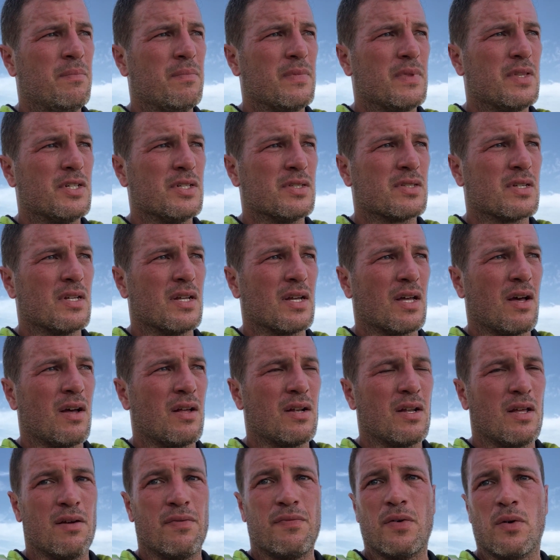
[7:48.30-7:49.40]
just going to go
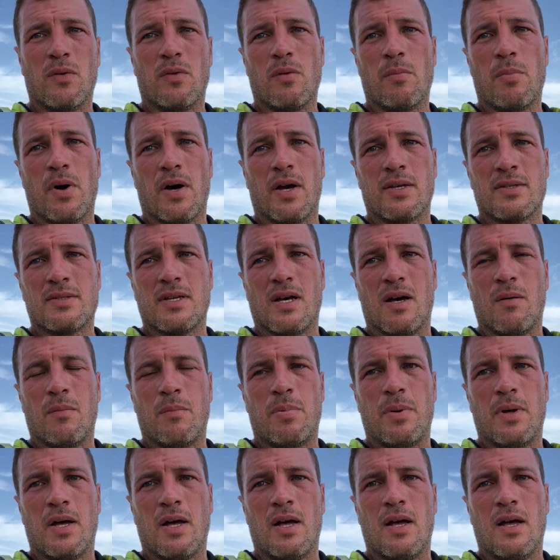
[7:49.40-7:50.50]
and fuel the bikes up
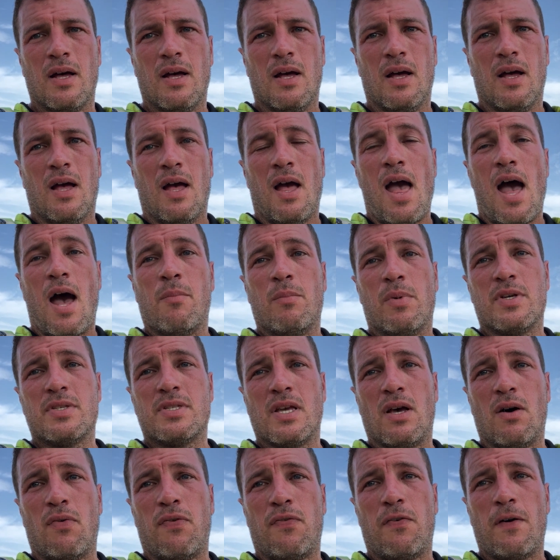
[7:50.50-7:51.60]
and
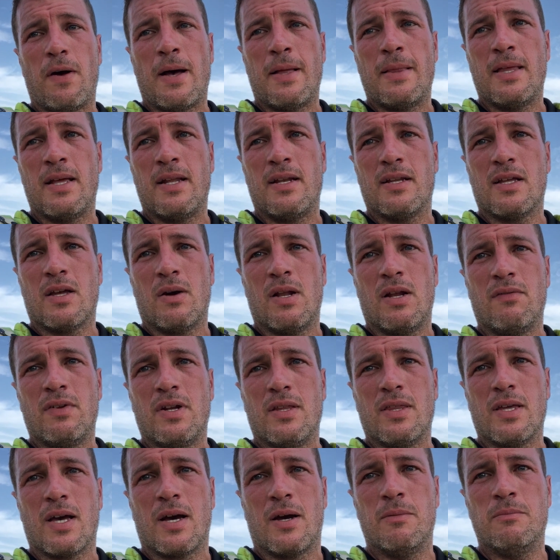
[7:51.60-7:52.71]
myself, and then go and have
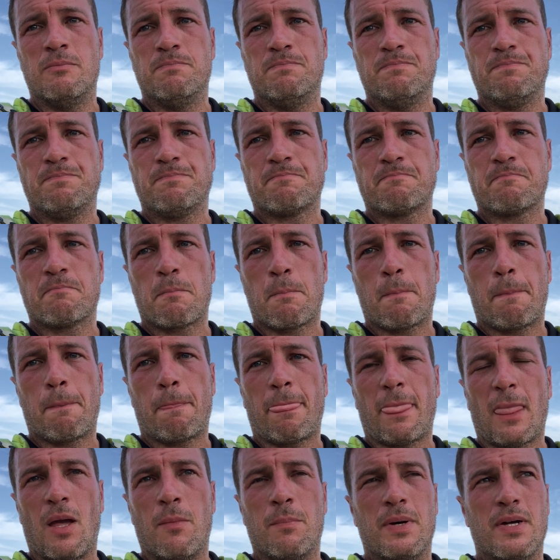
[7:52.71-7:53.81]
another go.
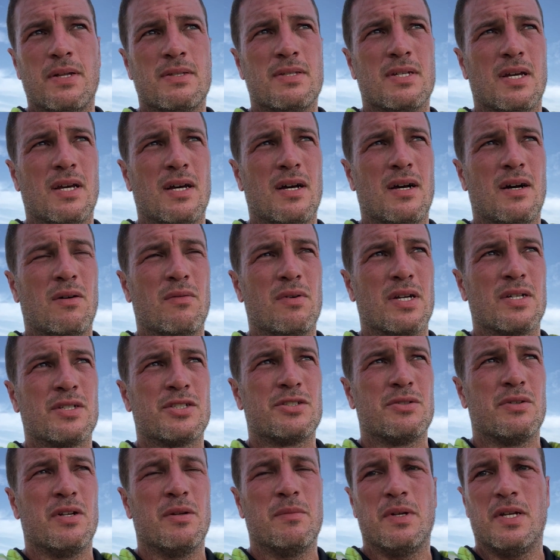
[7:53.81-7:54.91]
But I'll ring
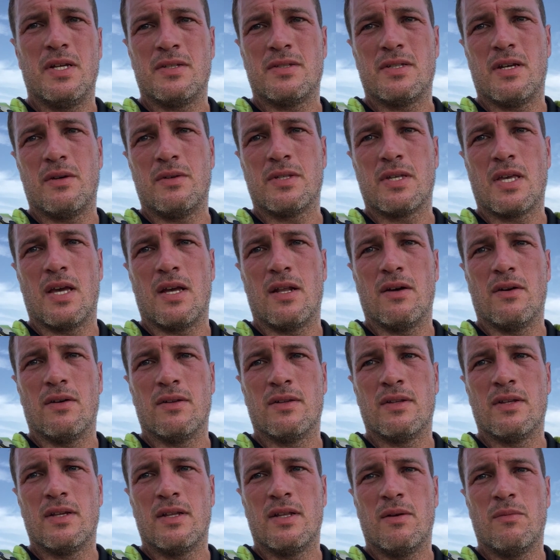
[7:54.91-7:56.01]
Stu in a minute, see how he's getting
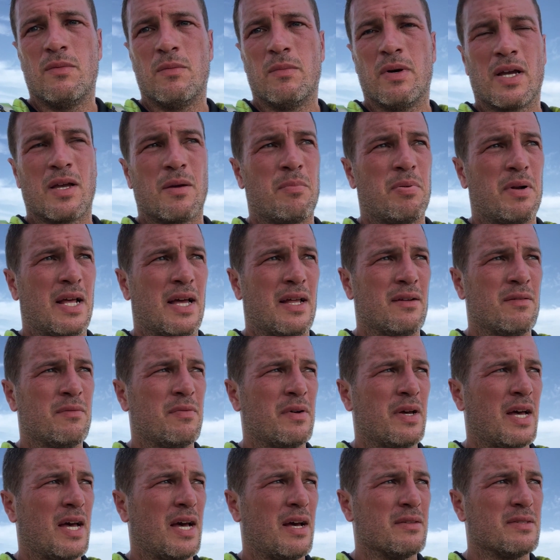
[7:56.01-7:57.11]
on, and then we'll make a plan
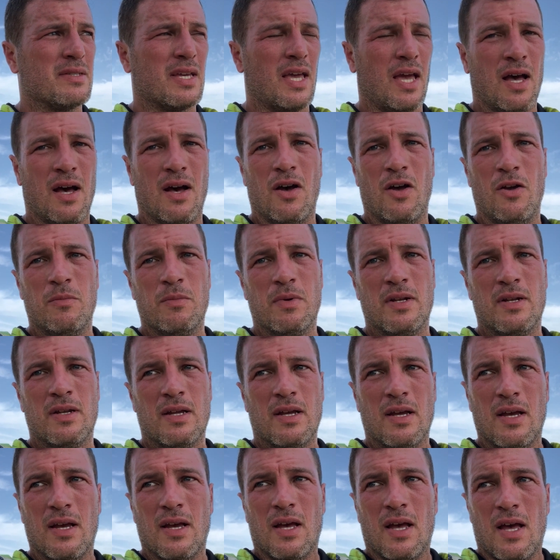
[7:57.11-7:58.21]
for how to get home and
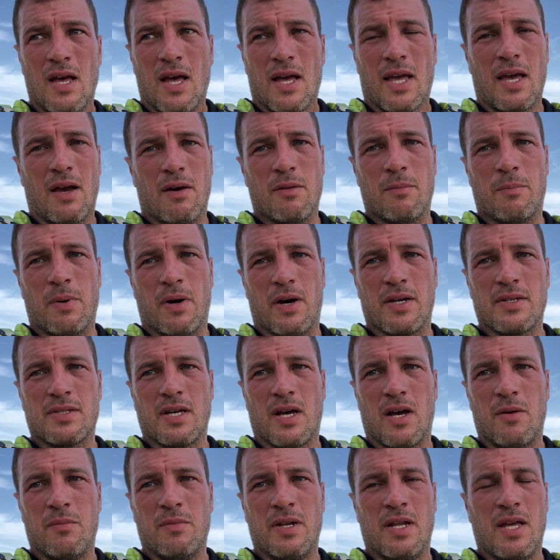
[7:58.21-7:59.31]
get all the bikes
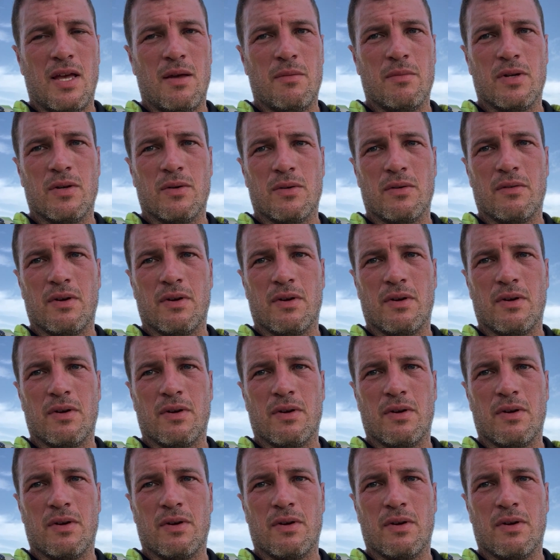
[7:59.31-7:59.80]
home and him and all the